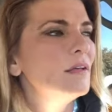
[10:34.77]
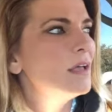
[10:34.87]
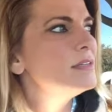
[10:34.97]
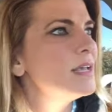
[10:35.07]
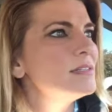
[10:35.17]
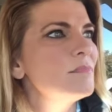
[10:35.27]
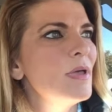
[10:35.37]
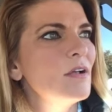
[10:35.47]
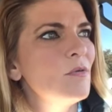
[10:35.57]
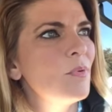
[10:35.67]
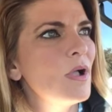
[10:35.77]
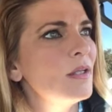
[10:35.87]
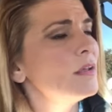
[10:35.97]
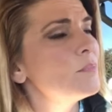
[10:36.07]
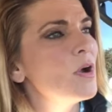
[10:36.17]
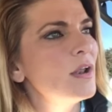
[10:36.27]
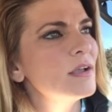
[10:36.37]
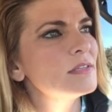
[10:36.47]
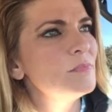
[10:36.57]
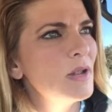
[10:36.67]
Untested medical
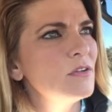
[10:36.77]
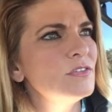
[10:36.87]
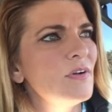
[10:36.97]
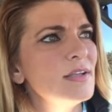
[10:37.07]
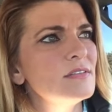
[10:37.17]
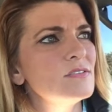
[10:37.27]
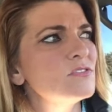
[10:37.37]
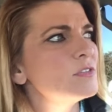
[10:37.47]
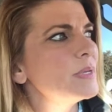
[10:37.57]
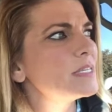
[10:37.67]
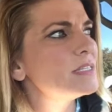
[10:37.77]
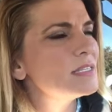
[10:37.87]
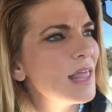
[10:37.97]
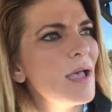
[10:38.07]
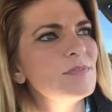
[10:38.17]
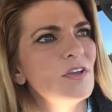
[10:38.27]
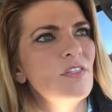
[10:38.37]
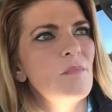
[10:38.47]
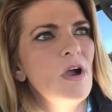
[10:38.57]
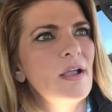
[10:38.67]
products, medical devices are just being slapped
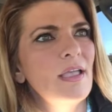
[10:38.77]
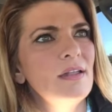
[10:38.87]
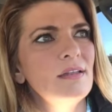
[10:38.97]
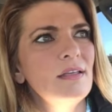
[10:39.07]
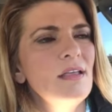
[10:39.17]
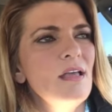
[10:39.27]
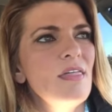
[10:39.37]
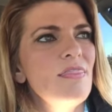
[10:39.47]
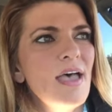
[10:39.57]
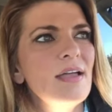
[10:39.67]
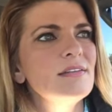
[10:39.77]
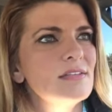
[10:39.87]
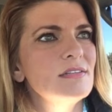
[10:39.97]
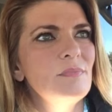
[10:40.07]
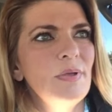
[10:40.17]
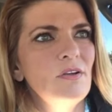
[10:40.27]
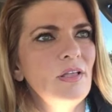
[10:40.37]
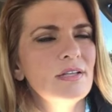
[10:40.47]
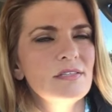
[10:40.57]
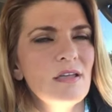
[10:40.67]
on the market. That doesn't appear
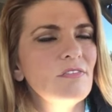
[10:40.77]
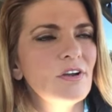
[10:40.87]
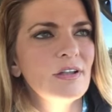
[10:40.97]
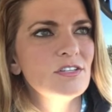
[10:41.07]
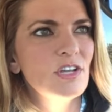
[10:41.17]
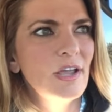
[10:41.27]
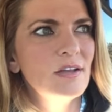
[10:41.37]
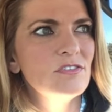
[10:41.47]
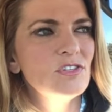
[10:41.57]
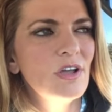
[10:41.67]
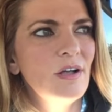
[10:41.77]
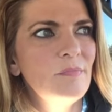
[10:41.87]
like it's ever going to change.